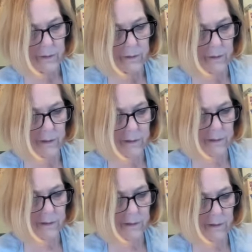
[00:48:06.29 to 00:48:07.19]
So
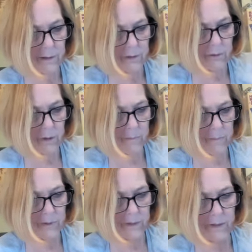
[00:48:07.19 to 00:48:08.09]
let's just get a drop,
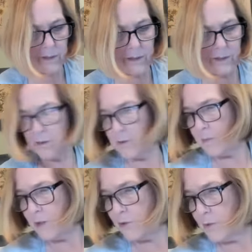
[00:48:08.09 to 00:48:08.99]
and then the extender
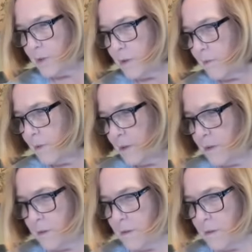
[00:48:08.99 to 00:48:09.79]
measurement on this